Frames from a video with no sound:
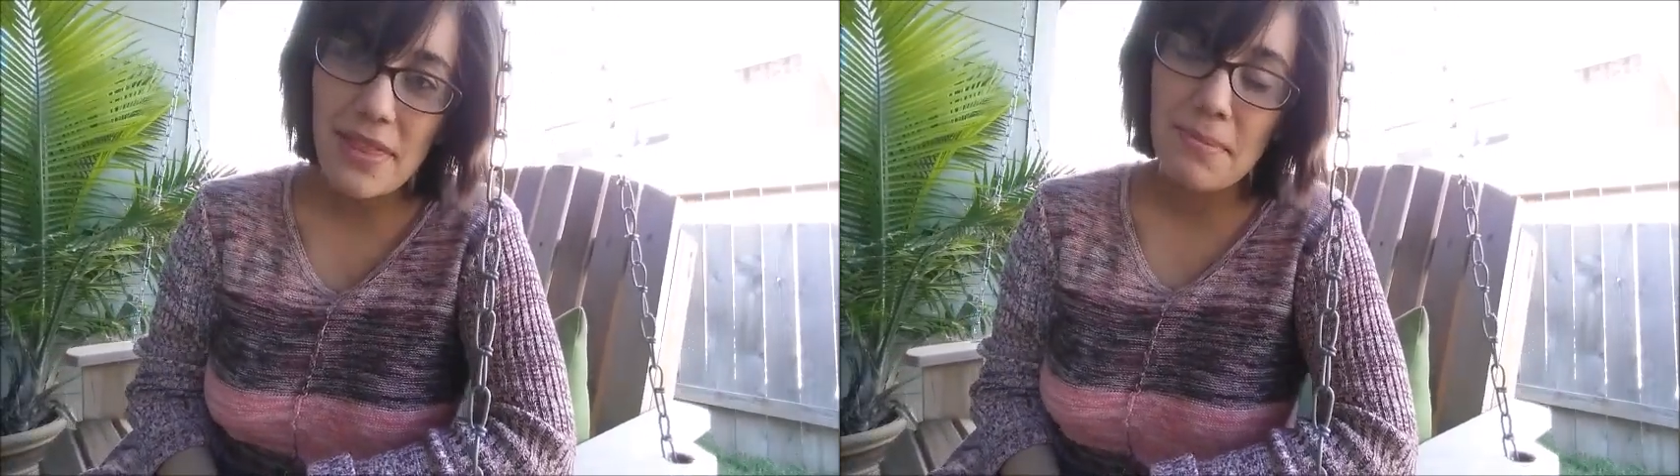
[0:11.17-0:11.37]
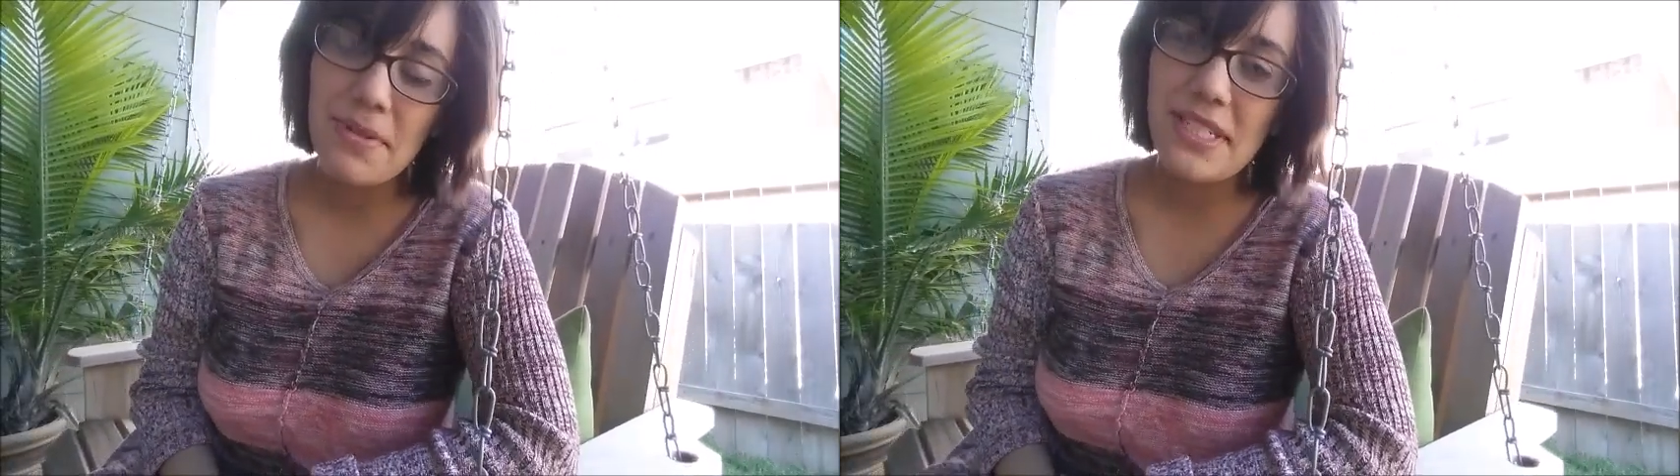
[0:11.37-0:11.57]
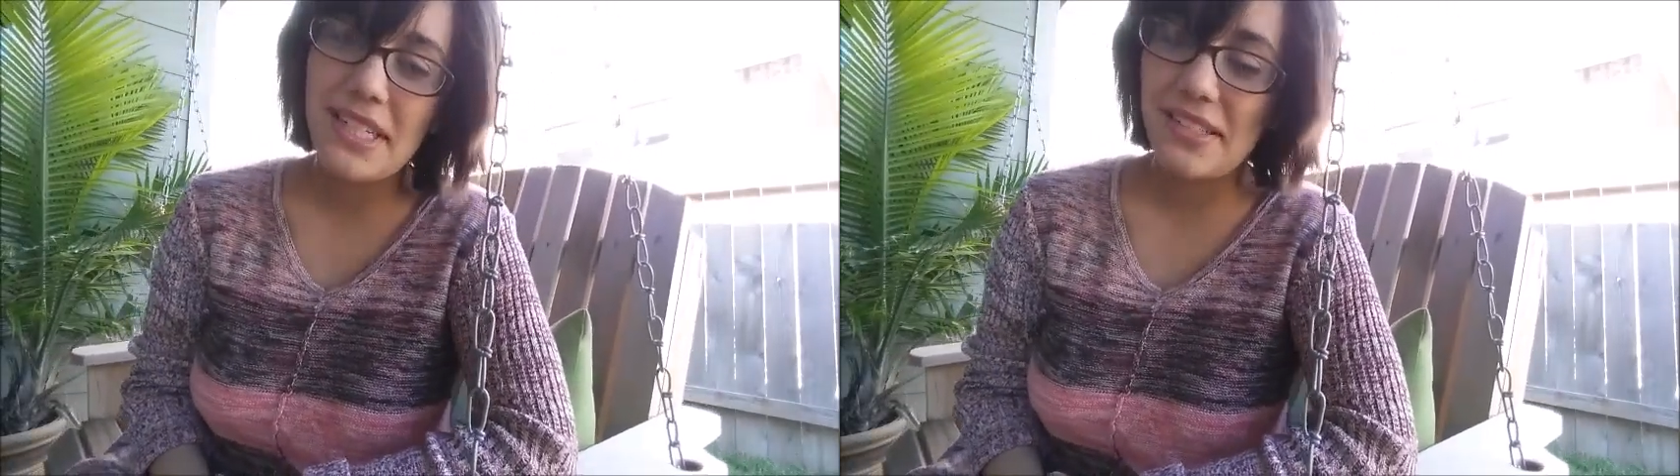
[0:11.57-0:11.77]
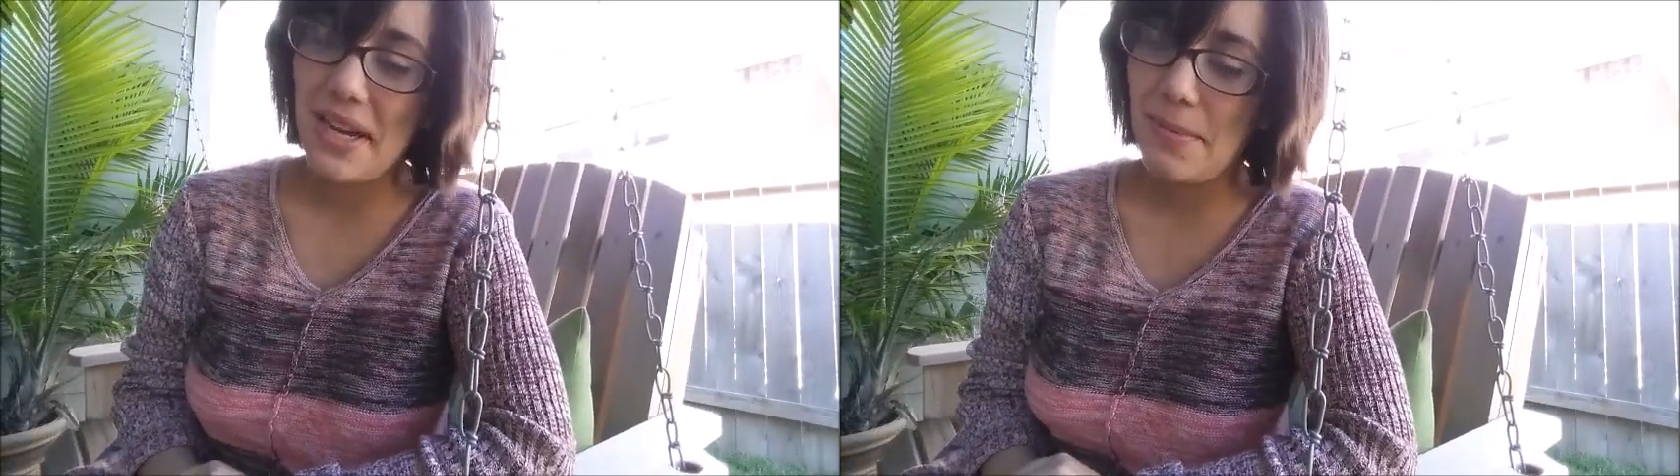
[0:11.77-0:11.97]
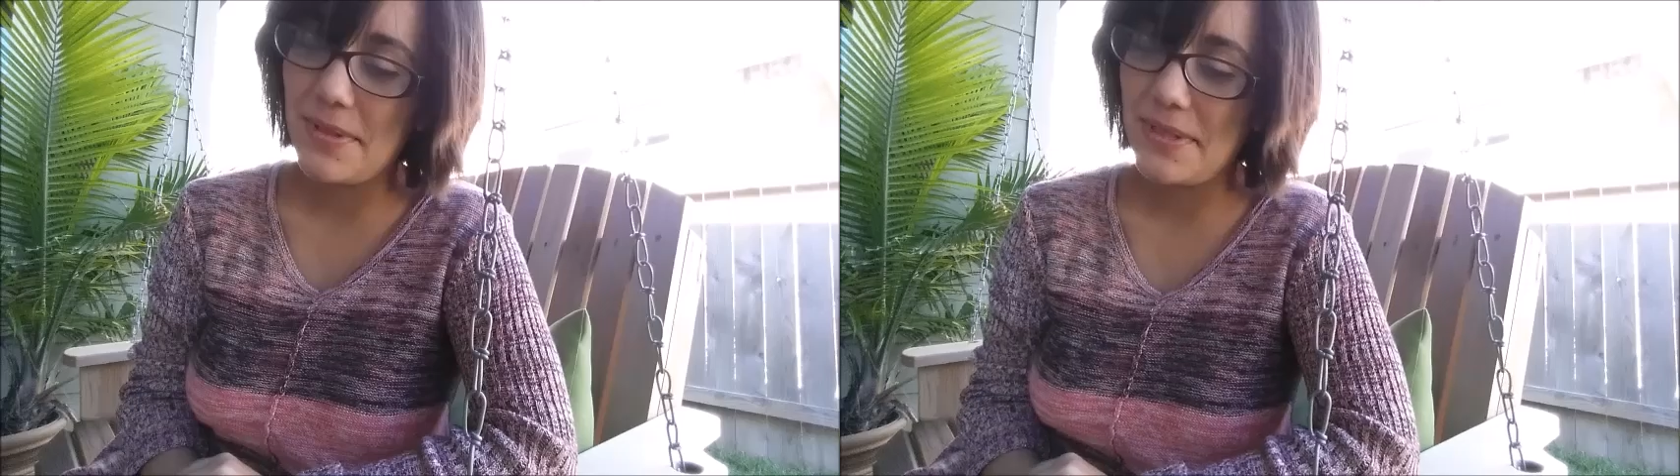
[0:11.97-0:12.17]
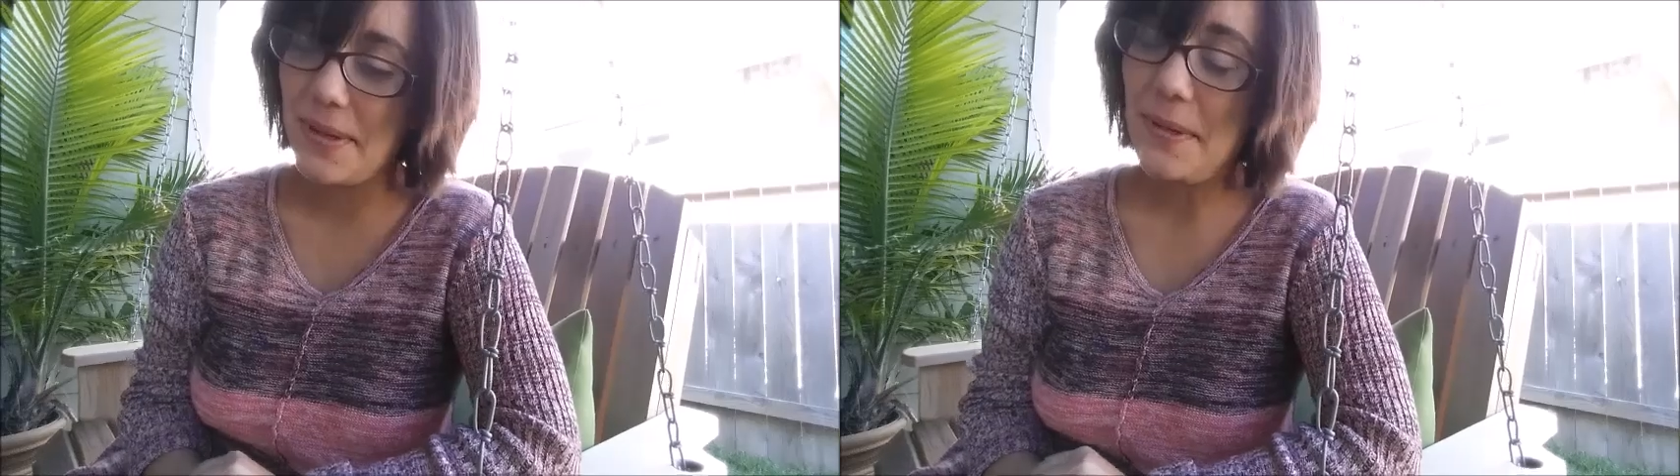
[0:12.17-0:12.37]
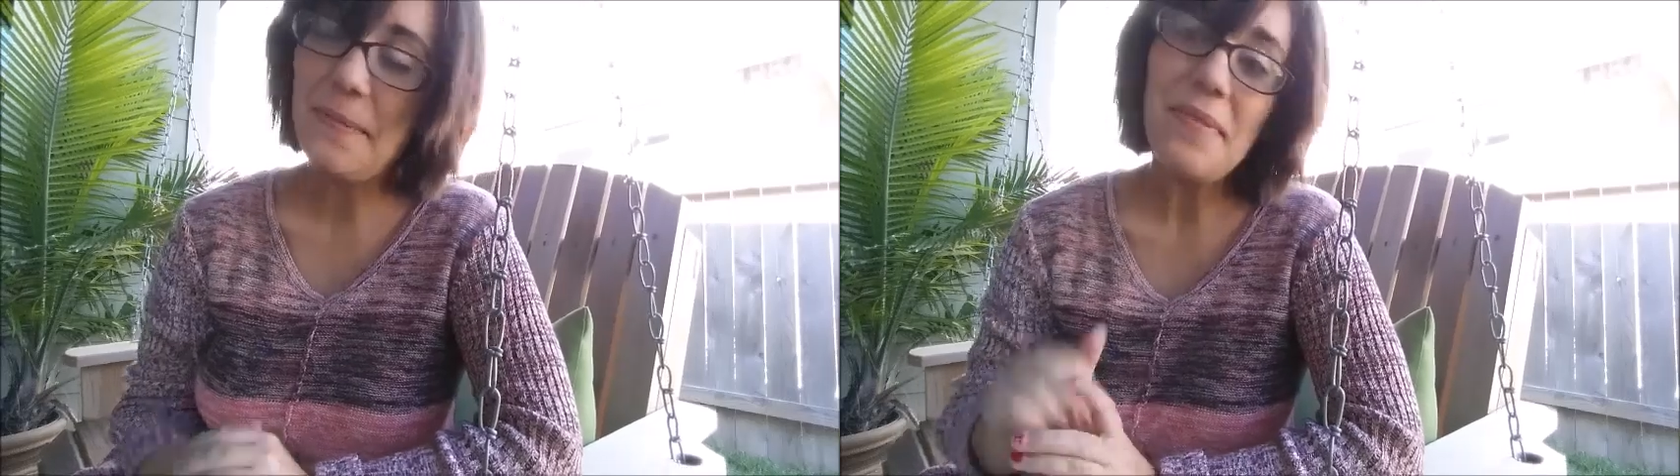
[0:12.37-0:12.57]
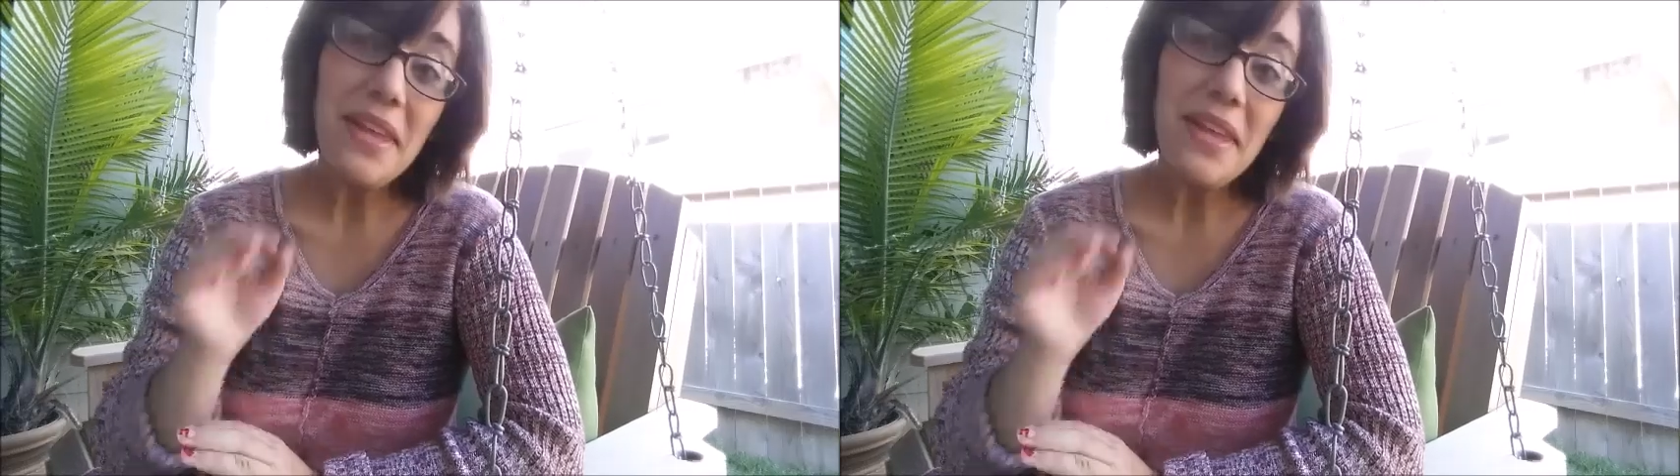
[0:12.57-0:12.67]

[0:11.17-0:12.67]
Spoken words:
that particular episode,